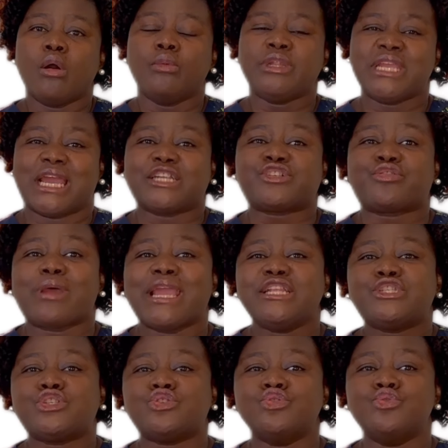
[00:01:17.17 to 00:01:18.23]
they are trying
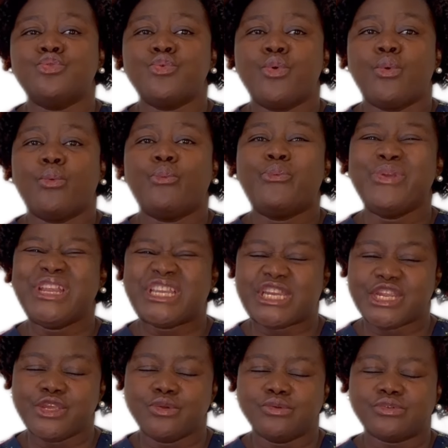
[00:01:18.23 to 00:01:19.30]
to
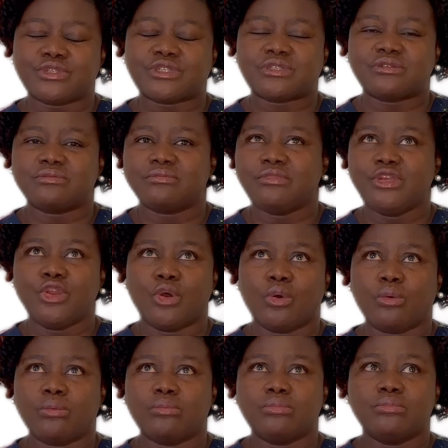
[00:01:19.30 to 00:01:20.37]
reduce,
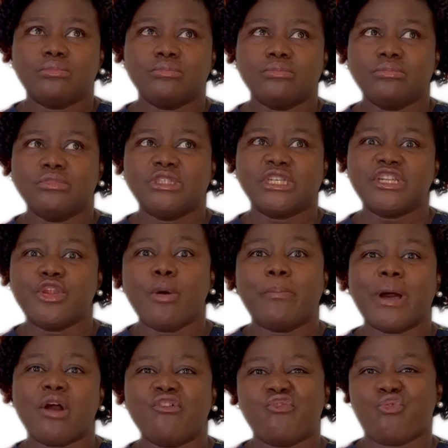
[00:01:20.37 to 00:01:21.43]
the number
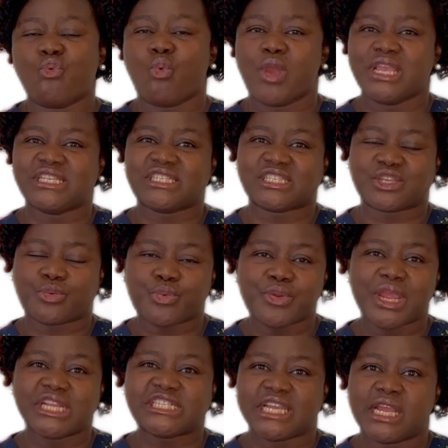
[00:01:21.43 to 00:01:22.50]
of waste
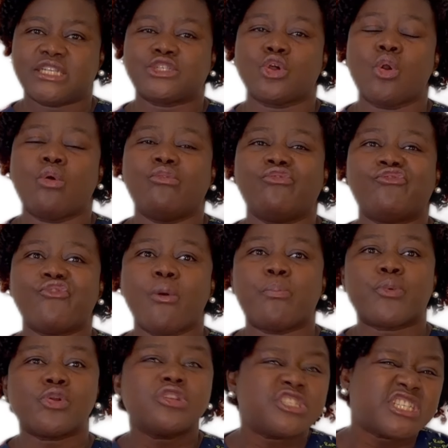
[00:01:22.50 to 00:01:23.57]
created. So for
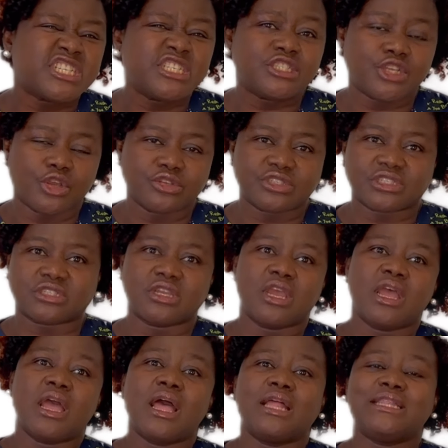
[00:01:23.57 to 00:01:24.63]
procedures
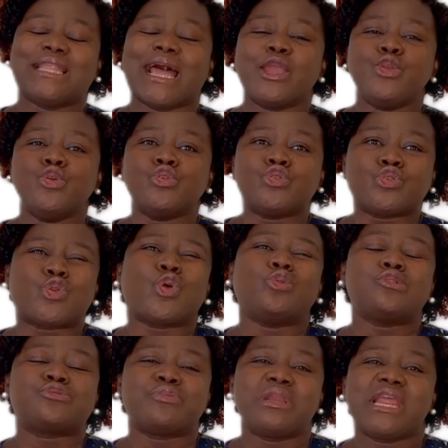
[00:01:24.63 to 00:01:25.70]
that you
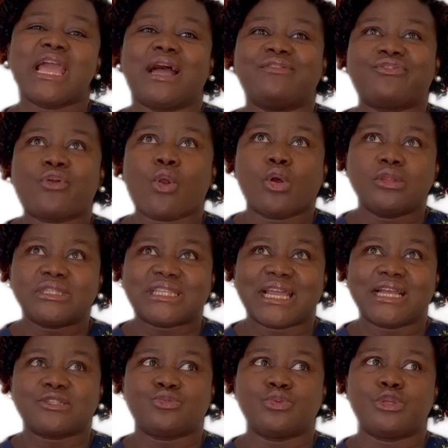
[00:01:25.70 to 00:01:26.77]
don't really have
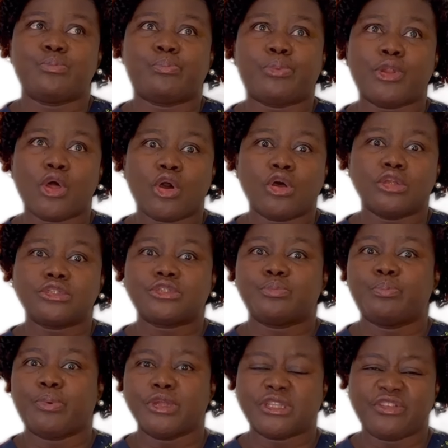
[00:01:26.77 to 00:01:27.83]
contact with blood,
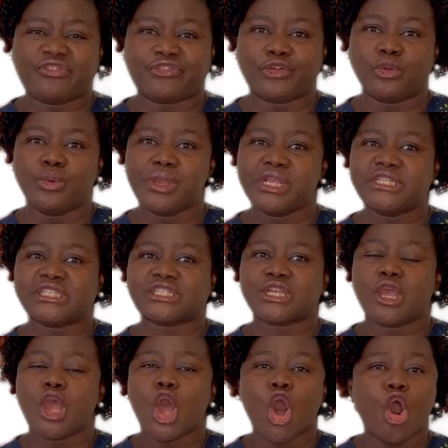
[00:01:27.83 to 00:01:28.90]
body fluids,
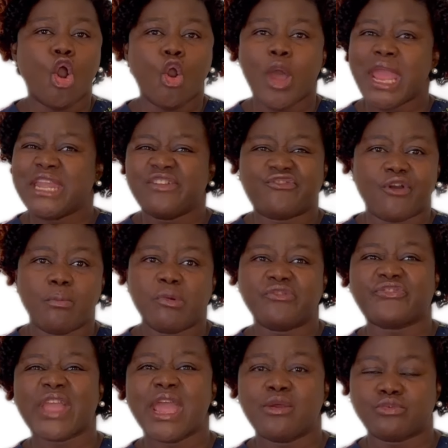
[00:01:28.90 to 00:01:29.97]
or any form of
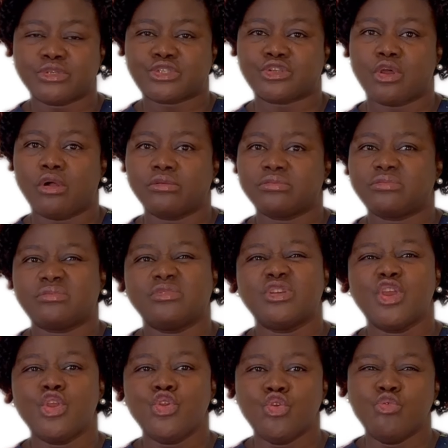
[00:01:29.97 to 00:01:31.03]
aerosol,
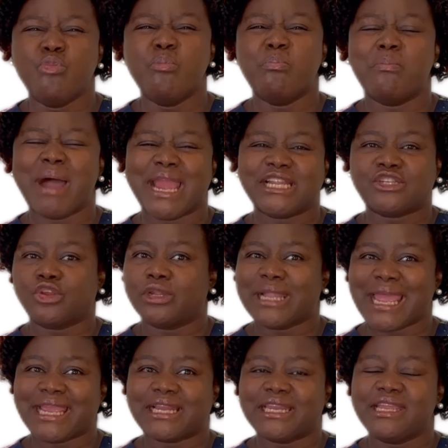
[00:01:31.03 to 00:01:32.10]
you might not
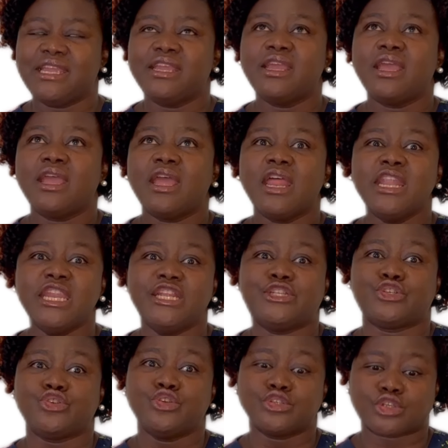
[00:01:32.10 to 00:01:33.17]
likely need to
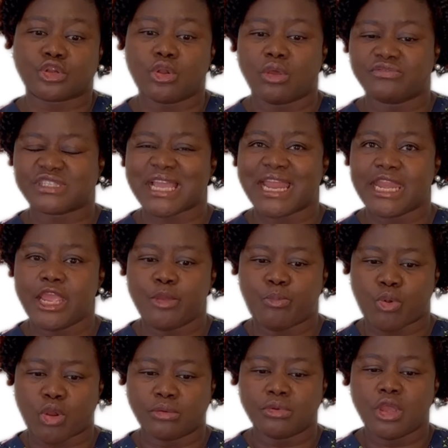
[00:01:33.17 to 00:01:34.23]
use gloves and
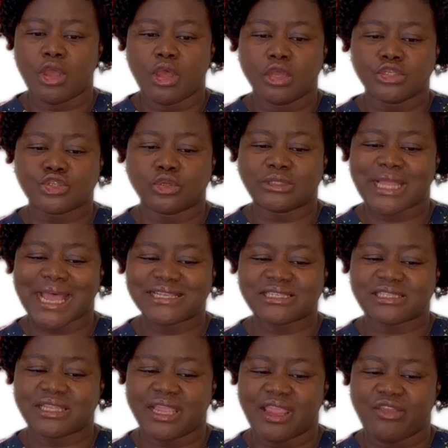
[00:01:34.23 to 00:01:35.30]
apron. So
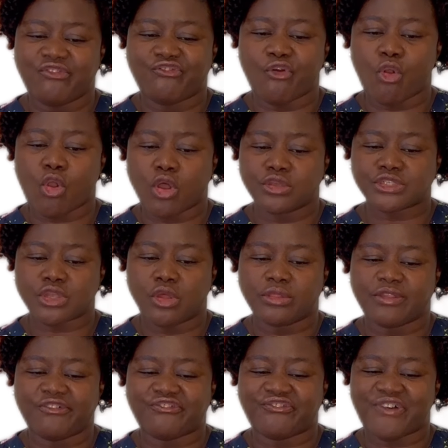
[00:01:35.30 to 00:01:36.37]
that's the focus on
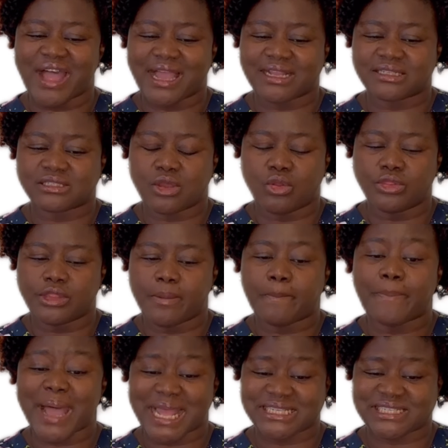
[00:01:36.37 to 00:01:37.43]
the
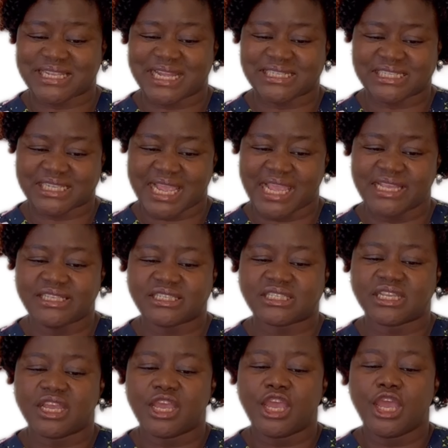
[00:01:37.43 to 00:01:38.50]
part that says
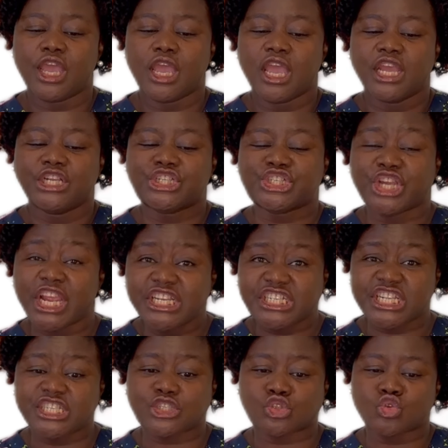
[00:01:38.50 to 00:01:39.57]

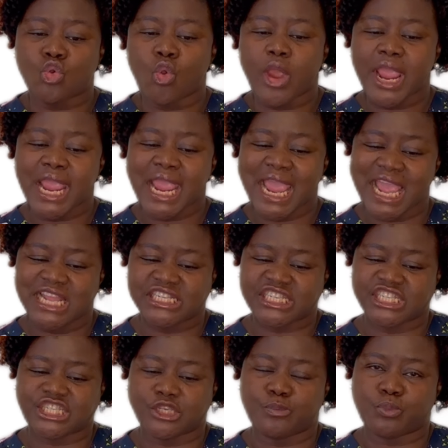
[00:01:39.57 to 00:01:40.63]
changes to
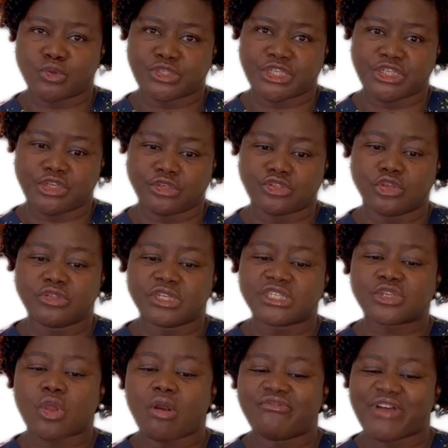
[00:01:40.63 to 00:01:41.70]
ANTT procedure. So
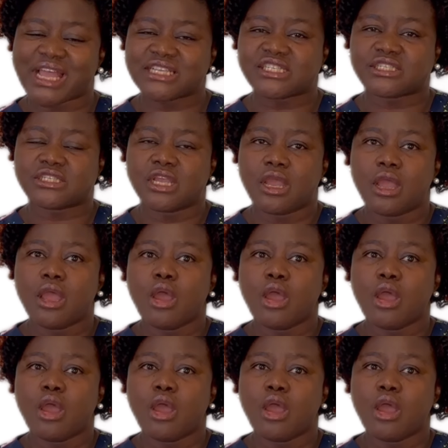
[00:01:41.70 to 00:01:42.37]
this covers